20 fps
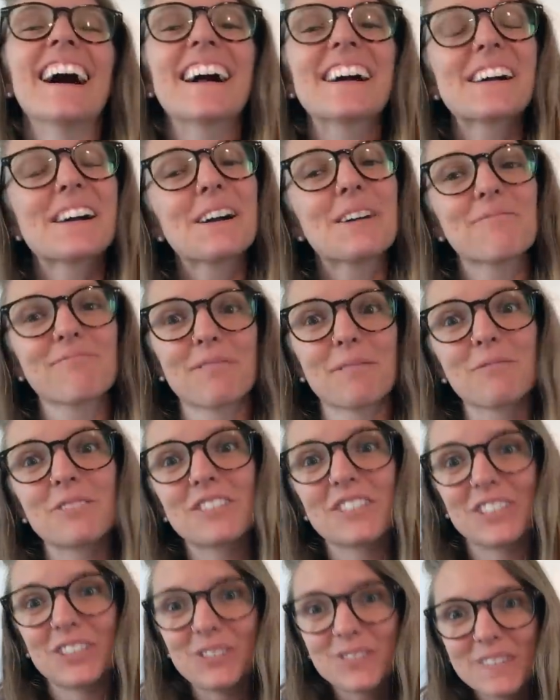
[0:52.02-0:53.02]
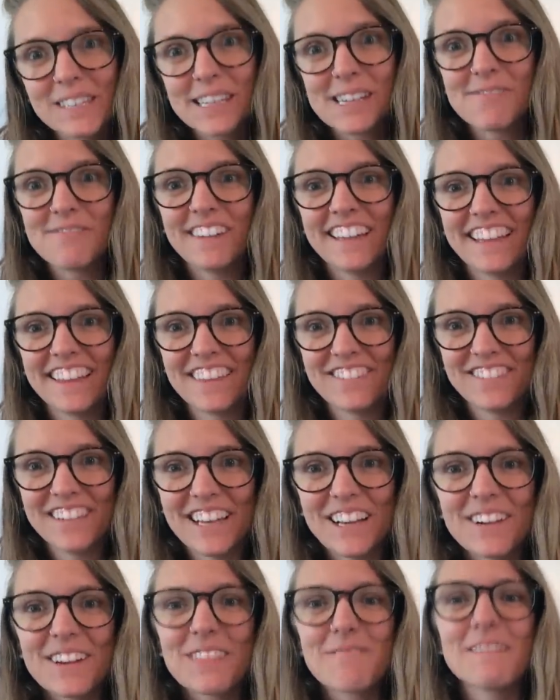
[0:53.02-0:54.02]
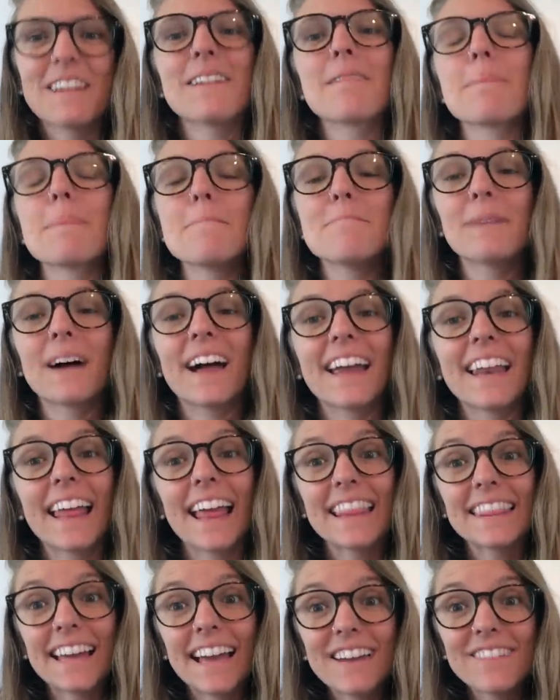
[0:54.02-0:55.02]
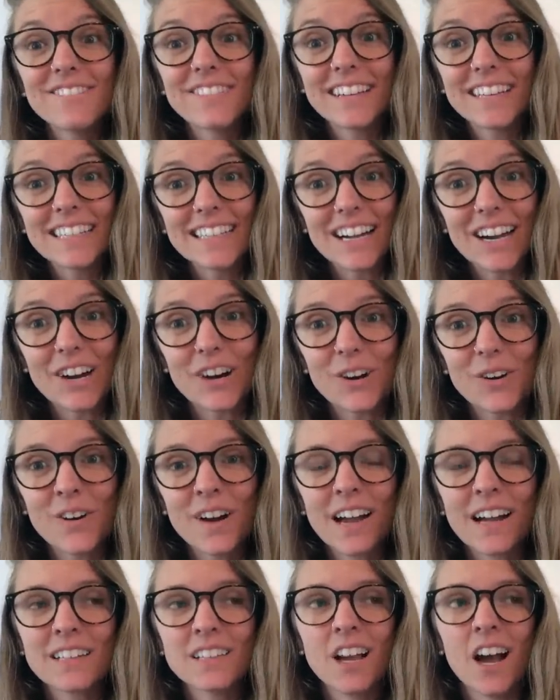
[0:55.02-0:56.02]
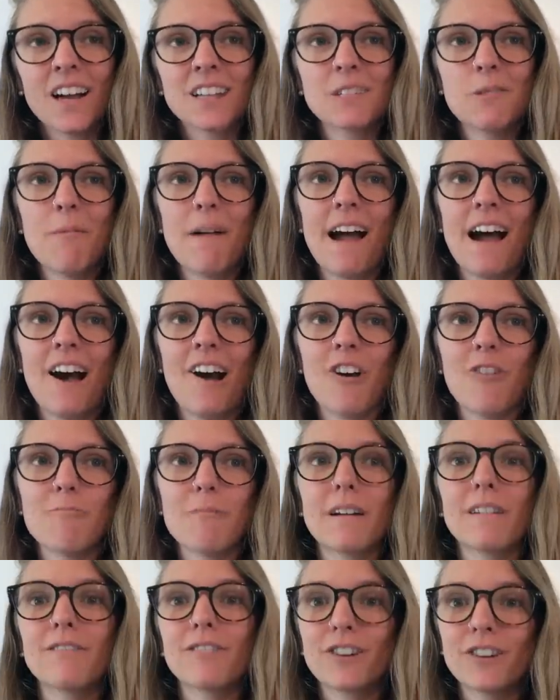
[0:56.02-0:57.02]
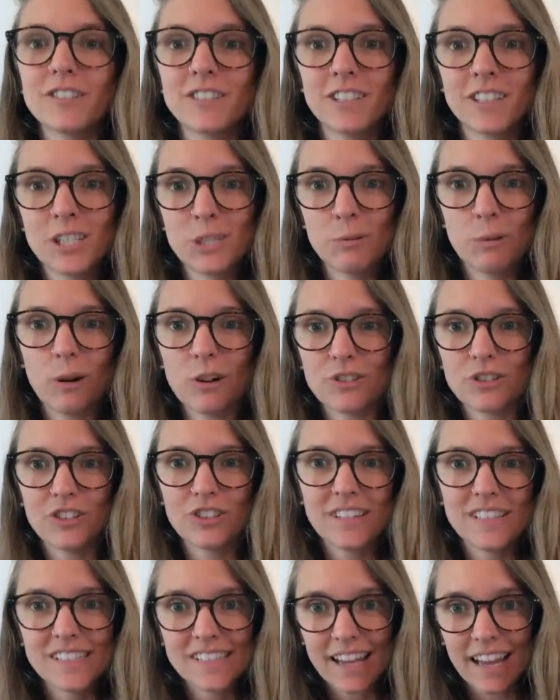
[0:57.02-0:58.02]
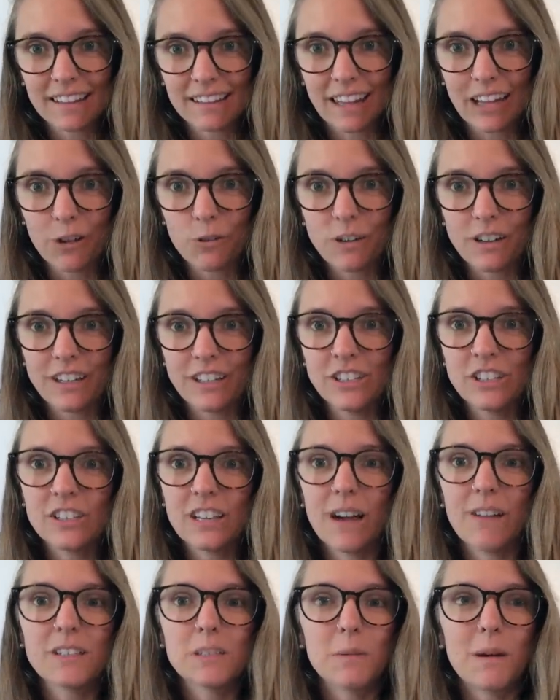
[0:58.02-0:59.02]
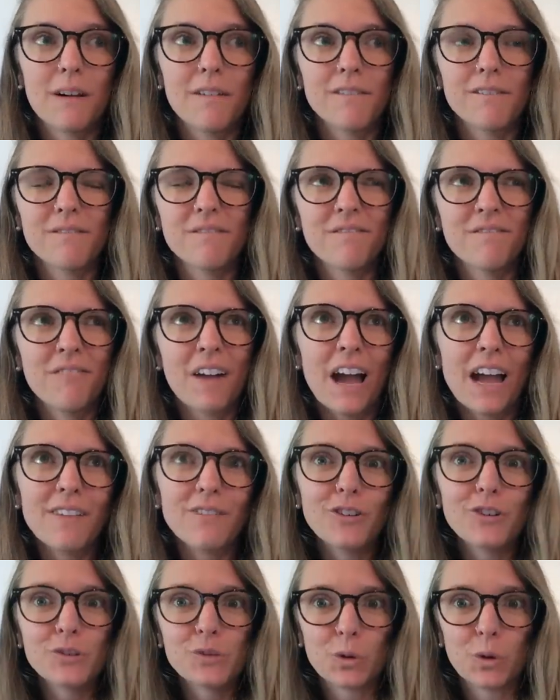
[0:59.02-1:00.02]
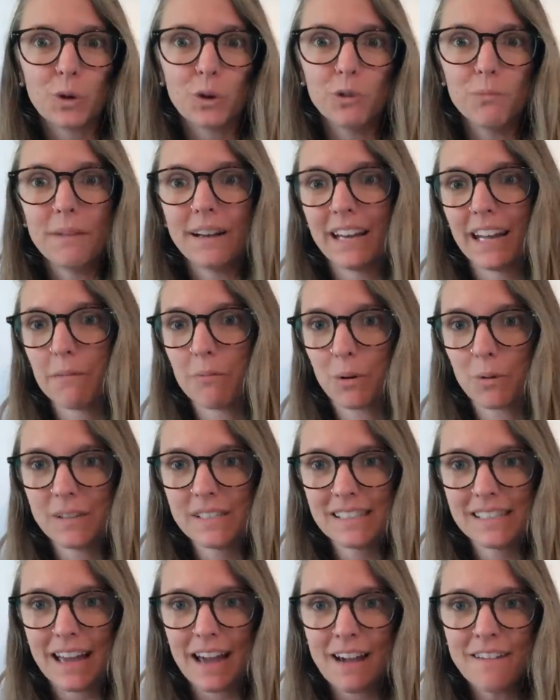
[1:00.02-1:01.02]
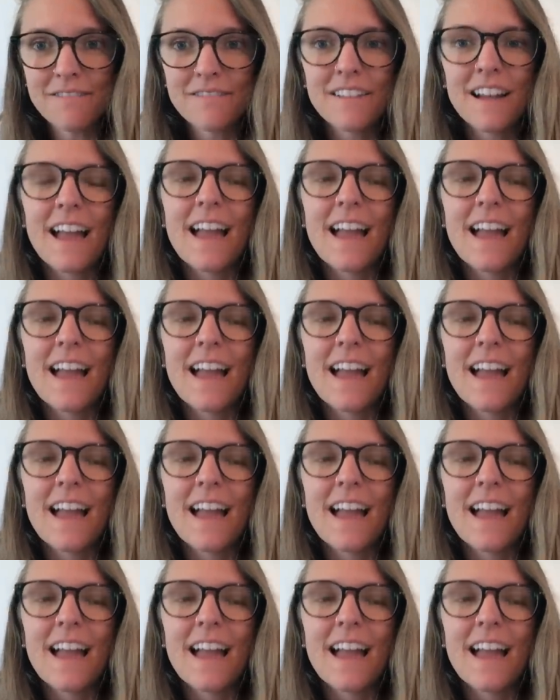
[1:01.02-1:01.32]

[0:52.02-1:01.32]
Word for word: Um, I'm just used to him being in the video with me. But in that video, I talked about my first exposure to sign language. I was about five years old. My neighbor was deaf.